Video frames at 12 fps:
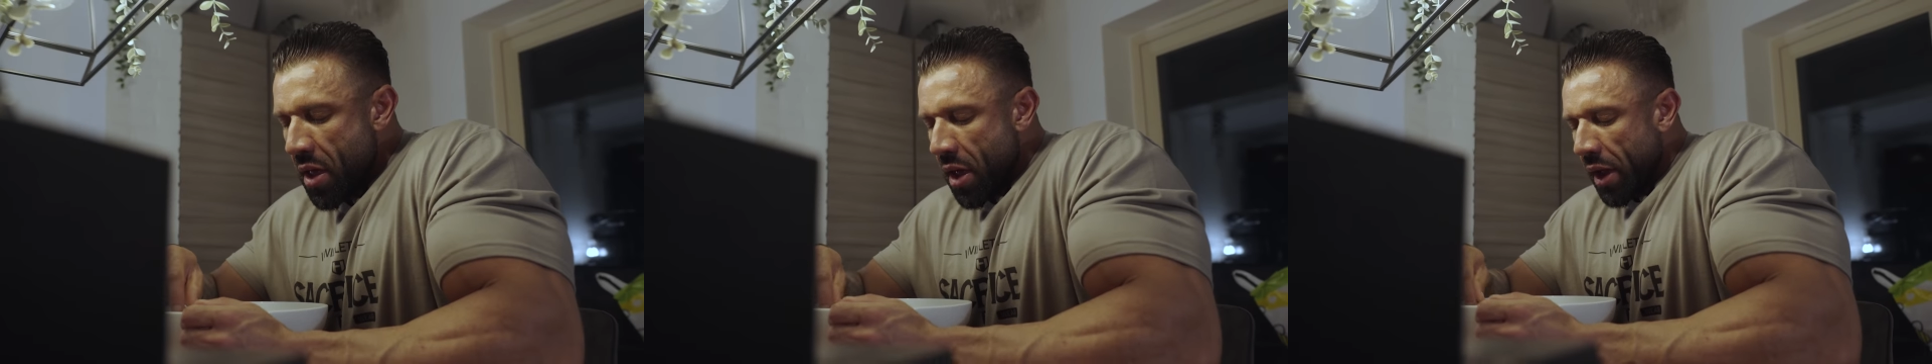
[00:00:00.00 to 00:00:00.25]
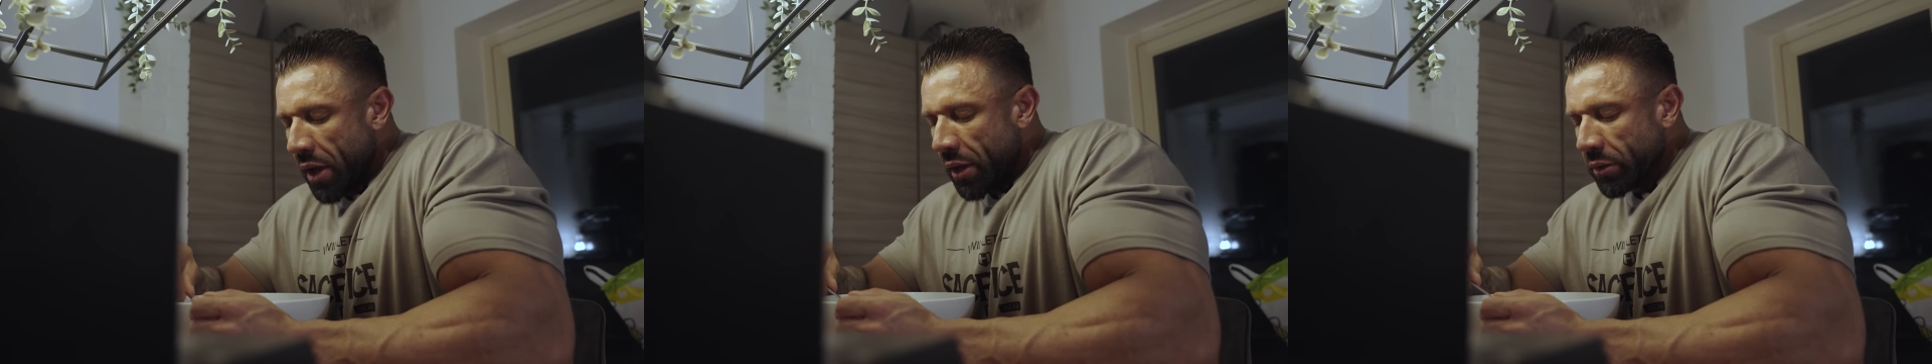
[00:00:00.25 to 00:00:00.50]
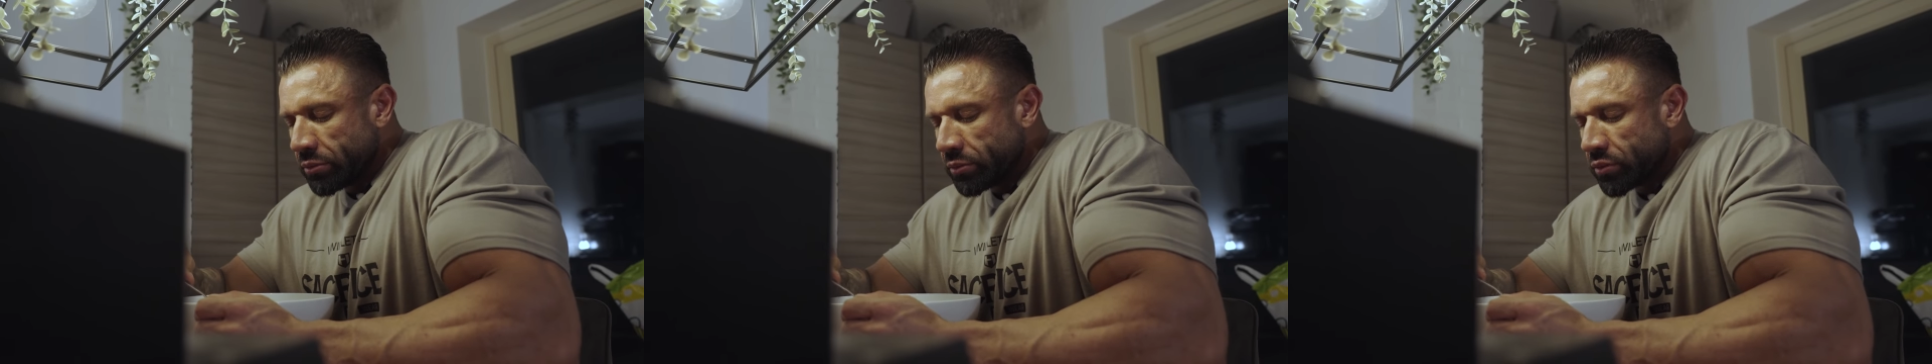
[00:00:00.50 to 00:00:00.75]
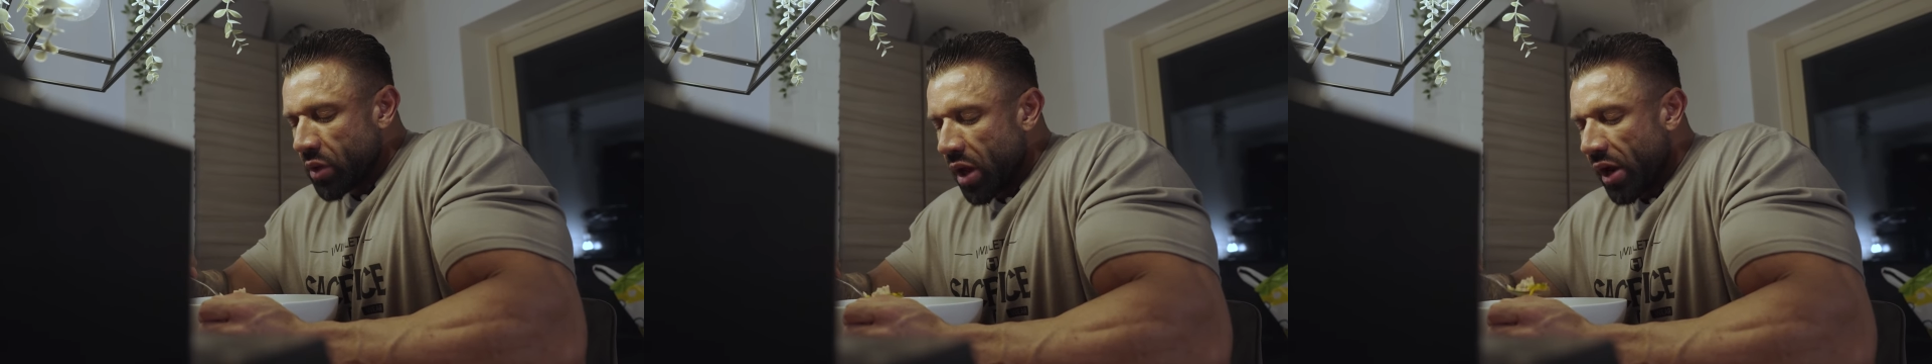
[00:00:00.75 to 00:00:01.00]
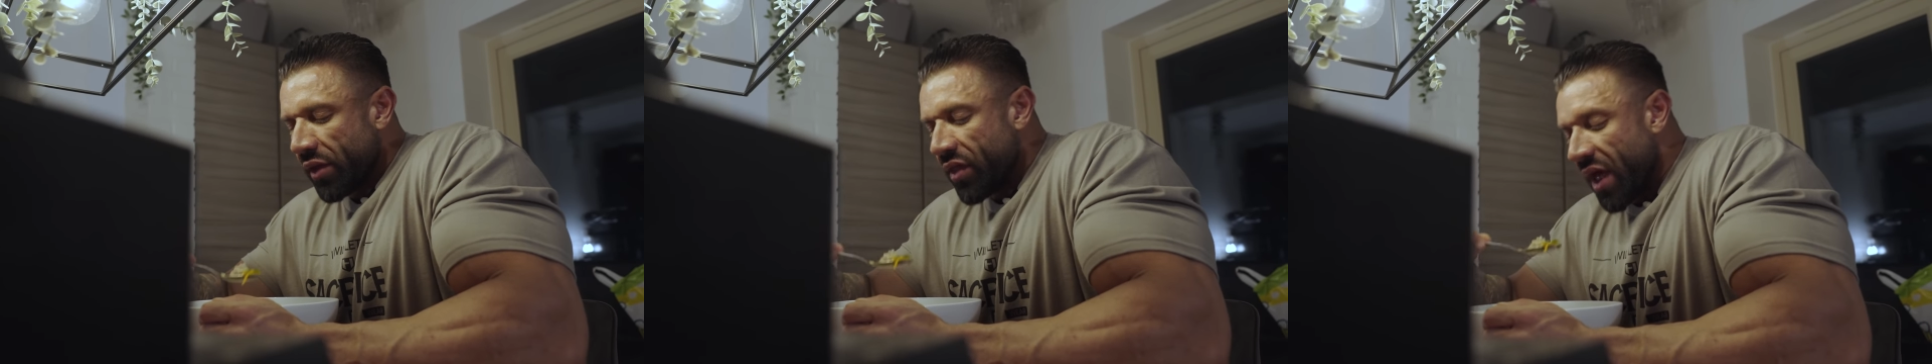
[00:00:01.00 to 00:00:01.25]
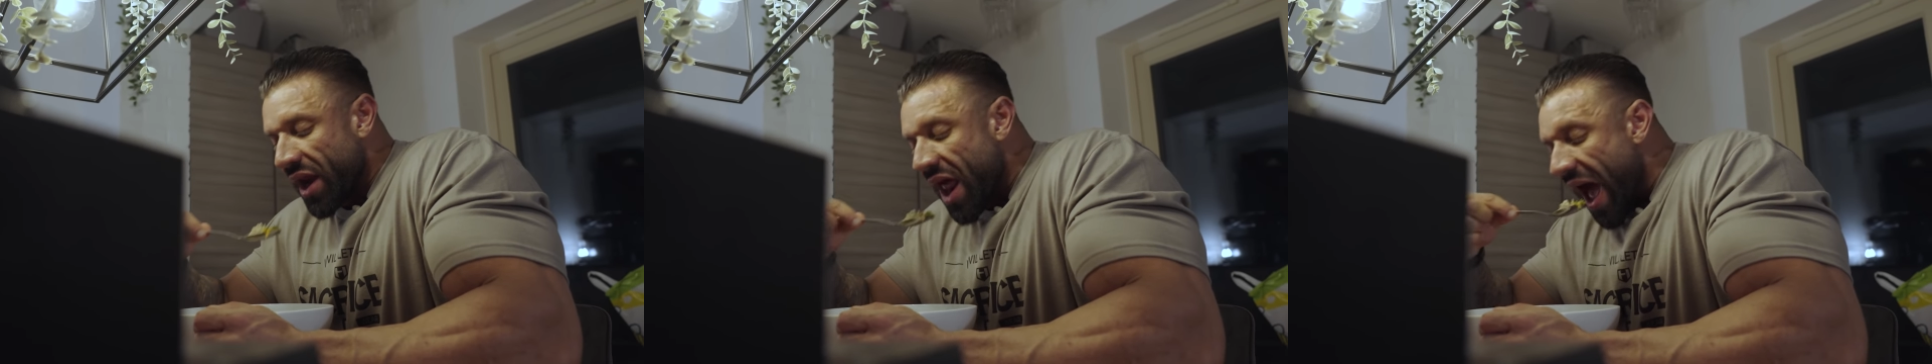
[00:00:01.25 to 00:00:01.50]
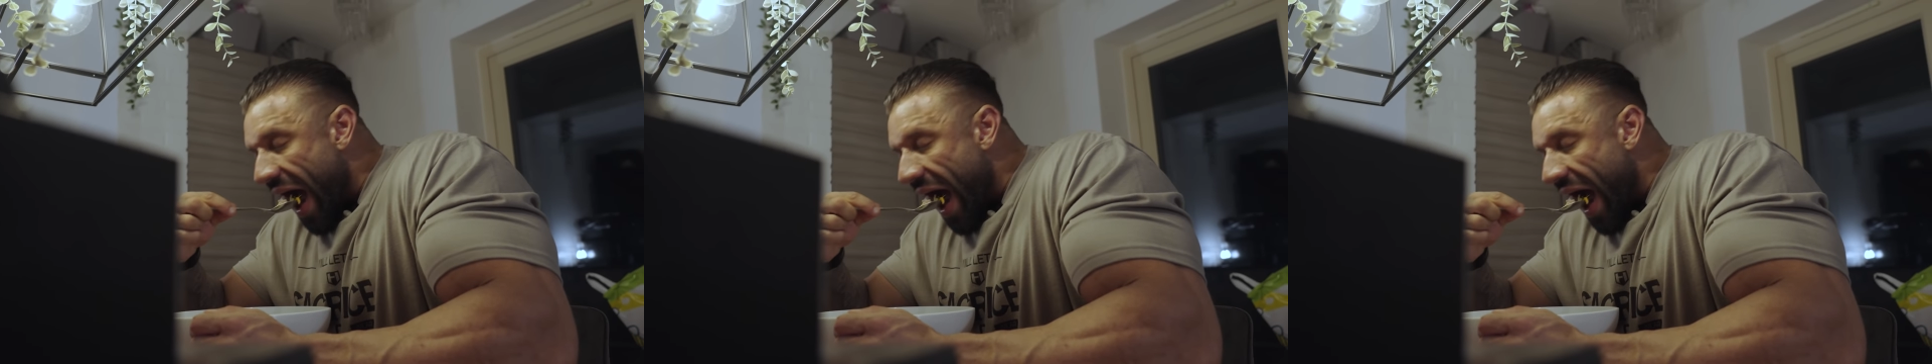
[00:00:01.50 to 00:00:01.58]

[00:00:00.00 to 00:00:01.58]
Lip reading: and then